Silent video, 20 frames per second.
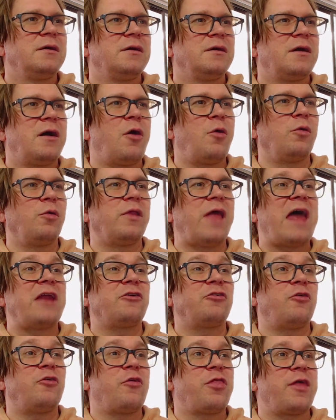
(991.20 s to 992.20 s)
Oh,
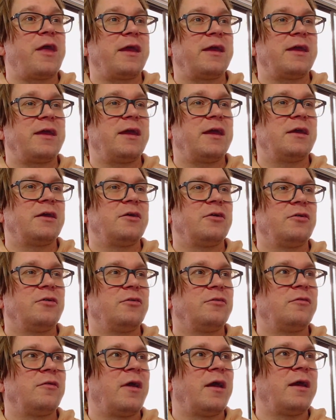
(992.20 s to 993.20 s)
lateral thinking.
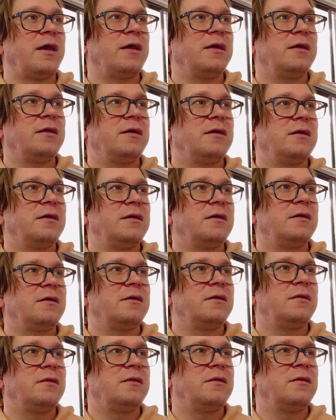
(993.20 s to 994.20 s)
Right.
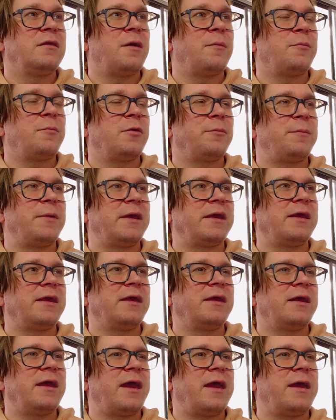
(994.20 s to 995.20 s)
Number
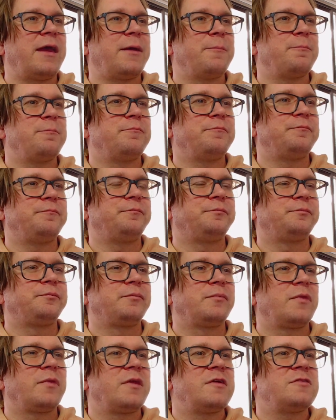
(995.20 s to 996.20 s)
picking game.
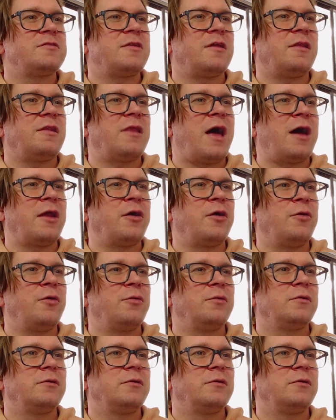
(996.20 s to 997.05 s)
It's the lotto.